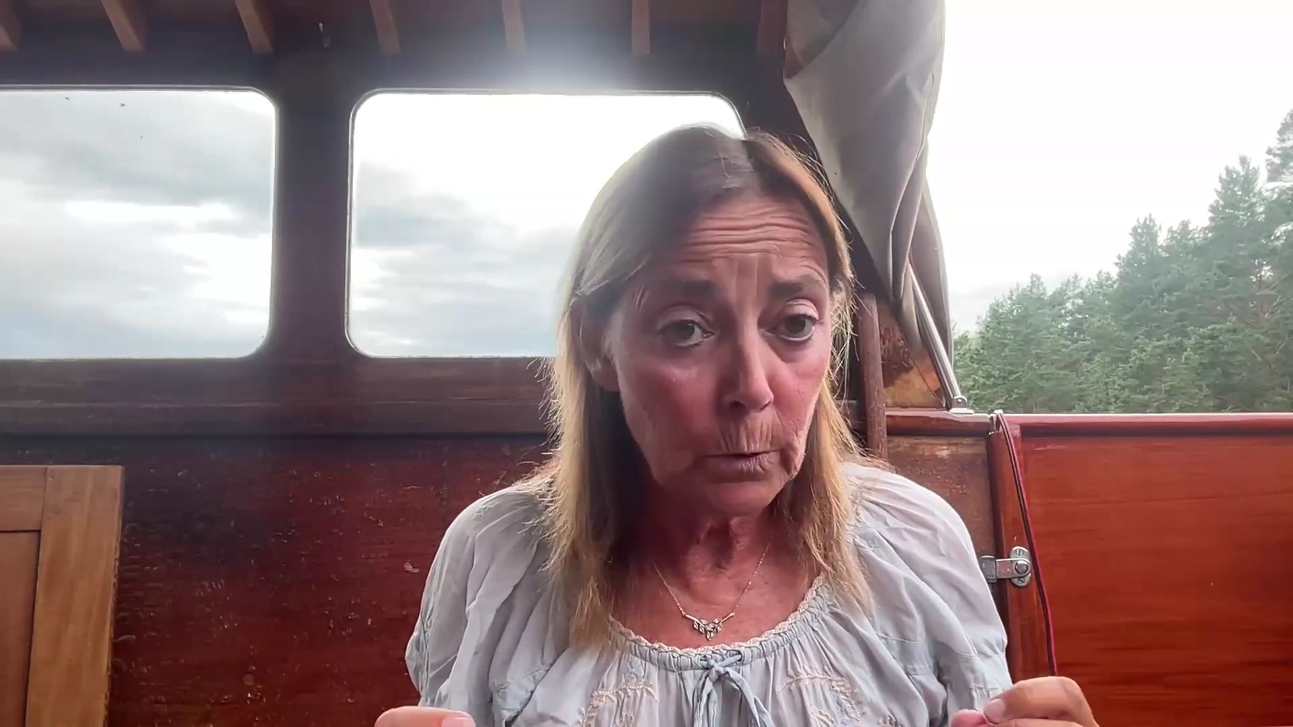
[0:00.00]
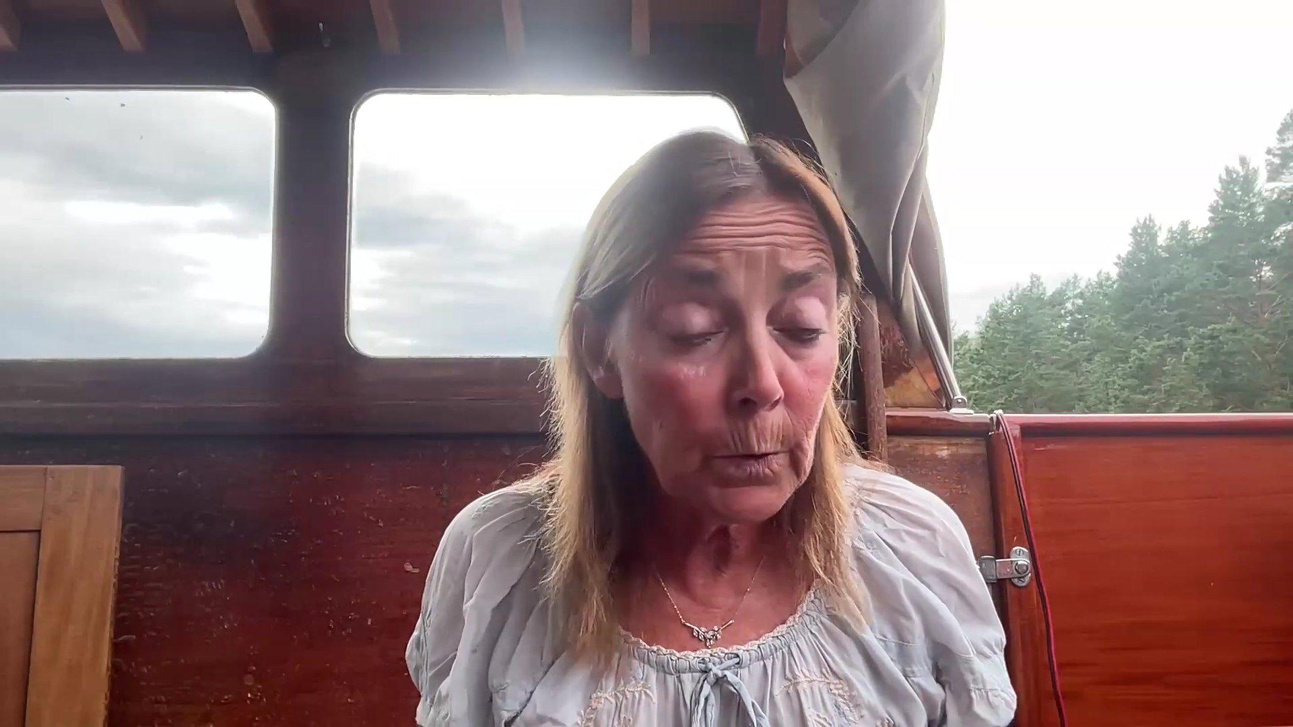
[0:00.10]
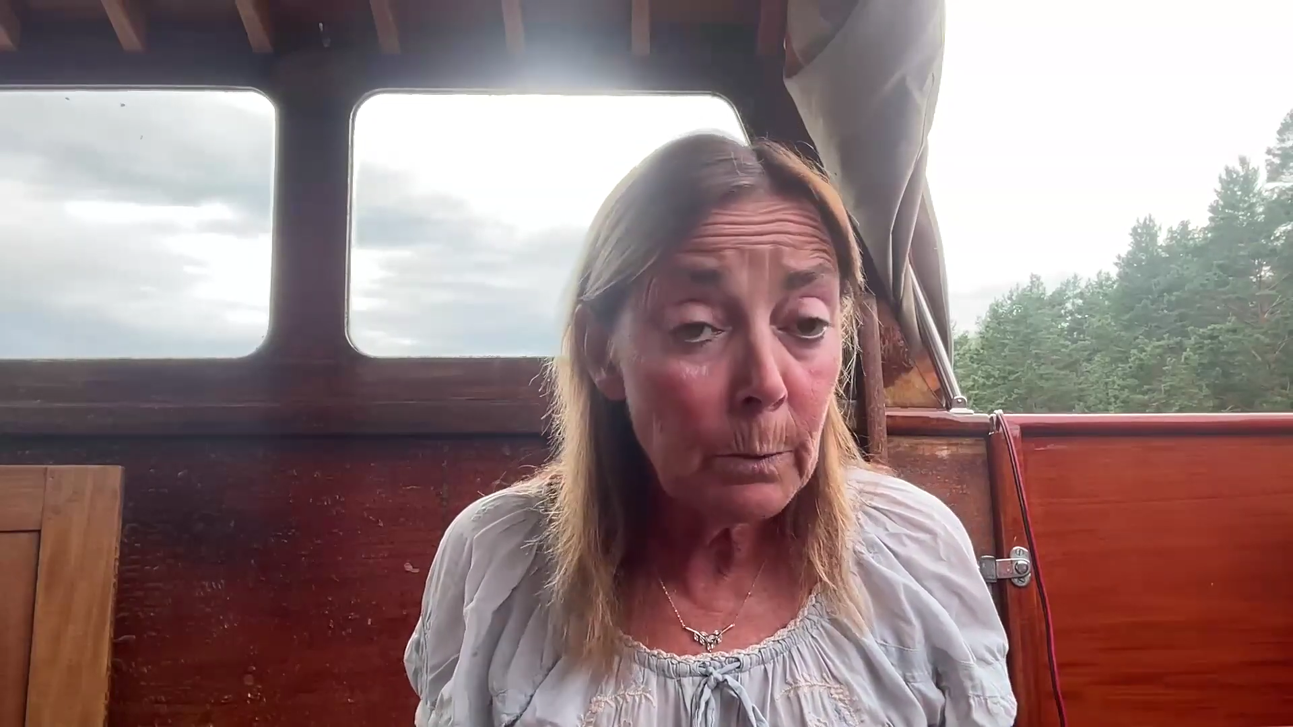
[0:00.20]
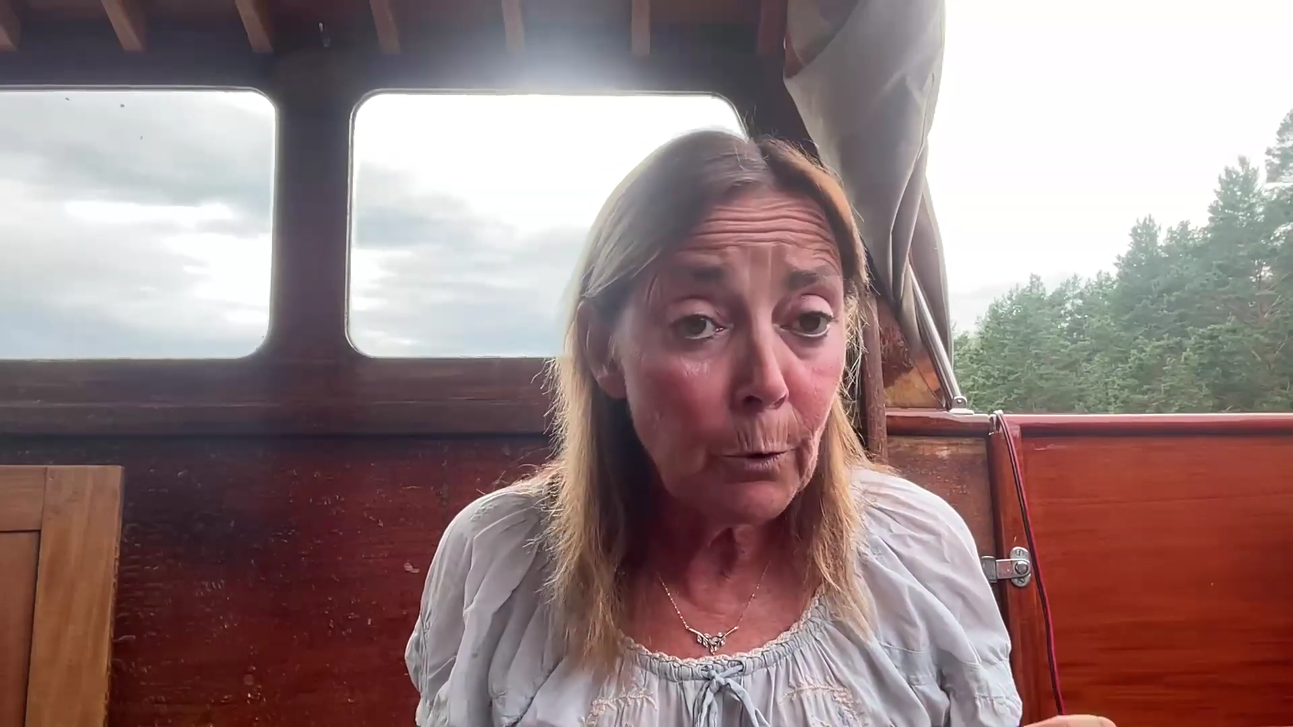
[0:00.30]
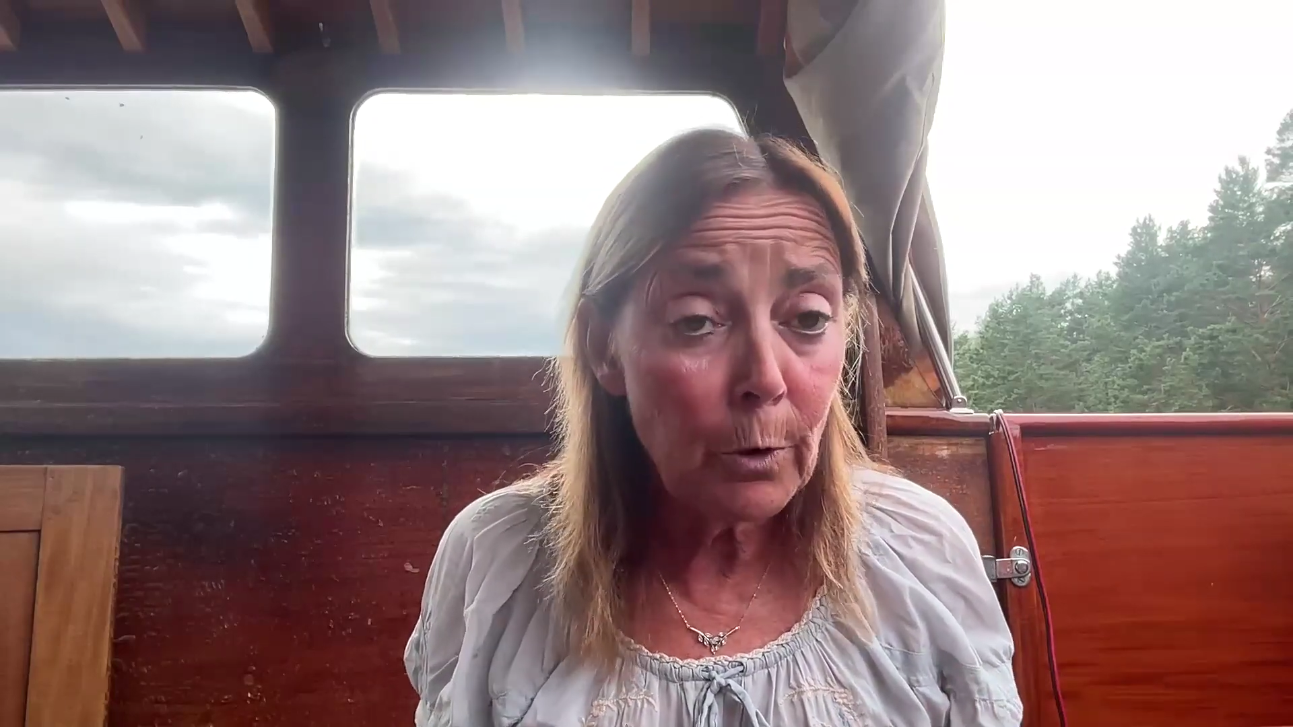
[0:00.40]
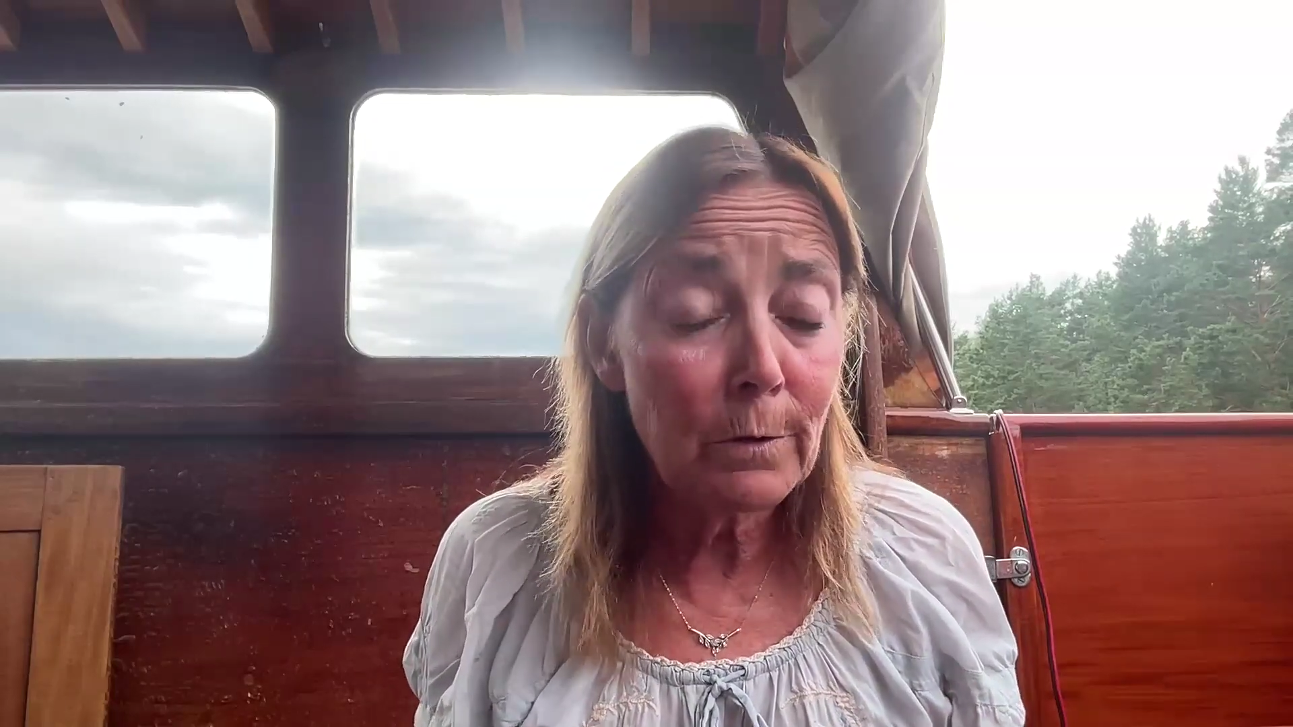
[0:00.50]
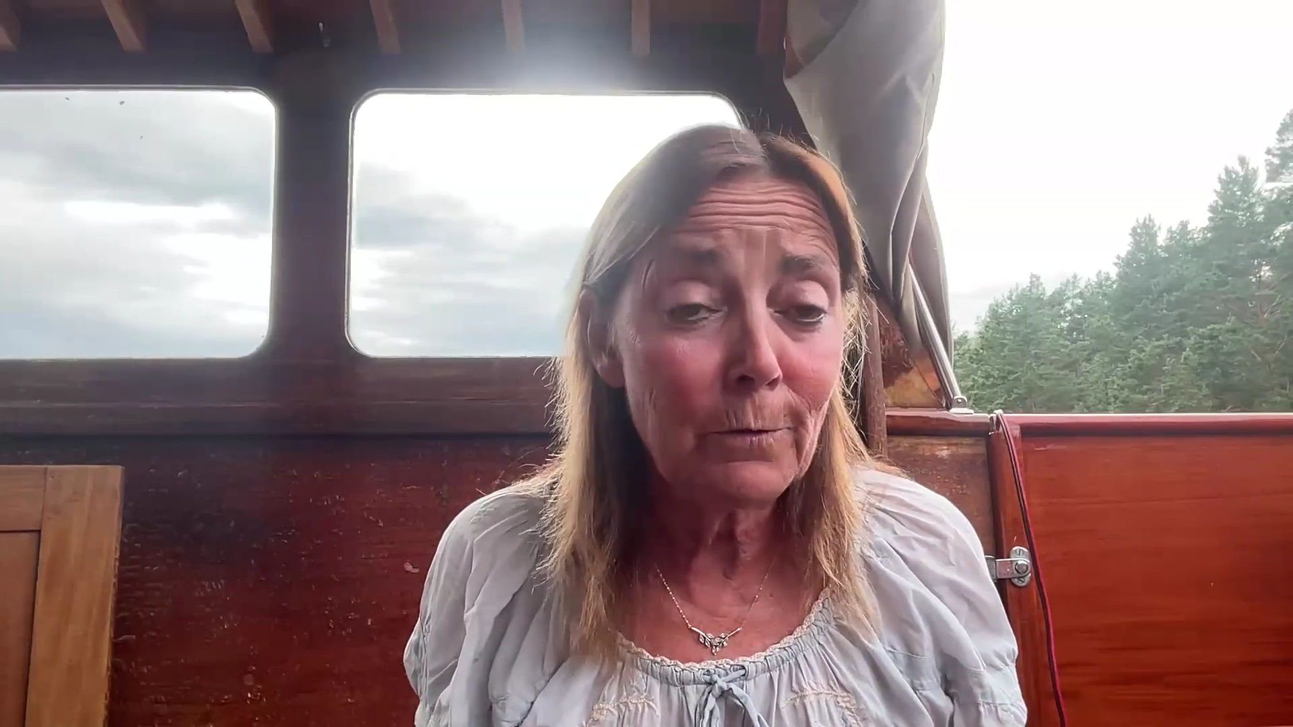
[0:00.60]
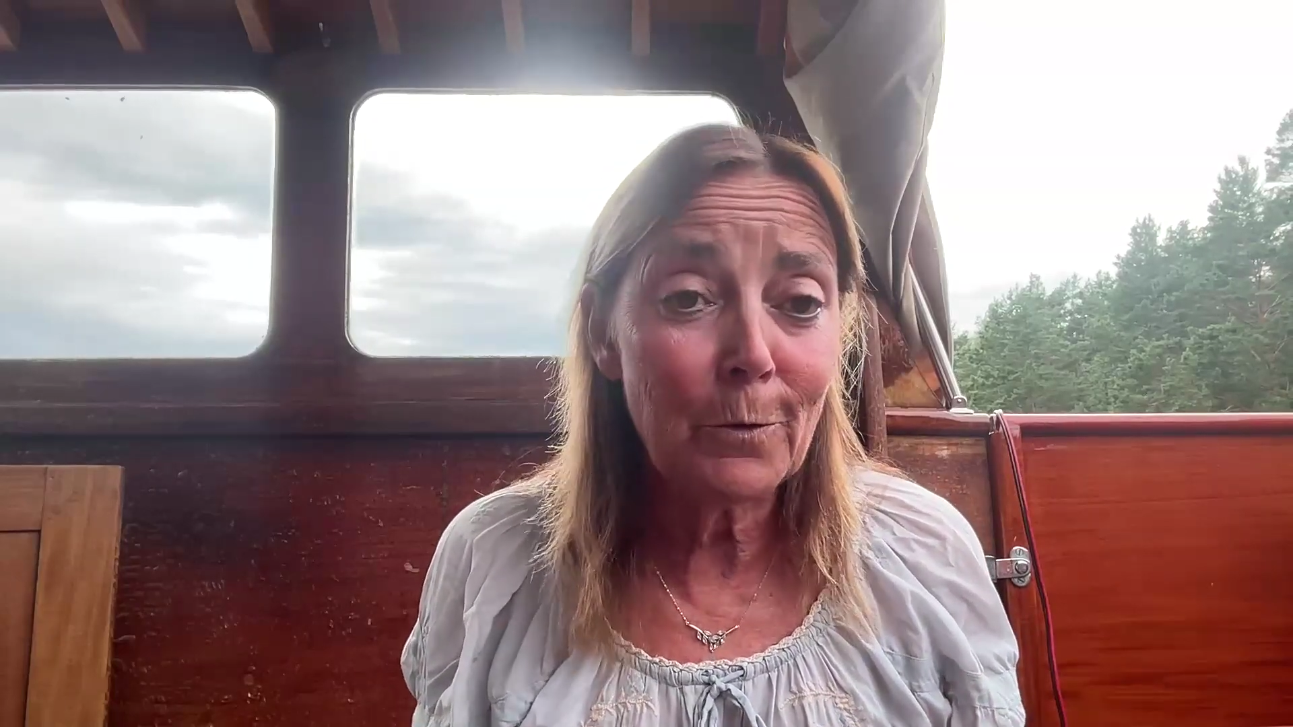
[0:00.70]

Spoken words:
also important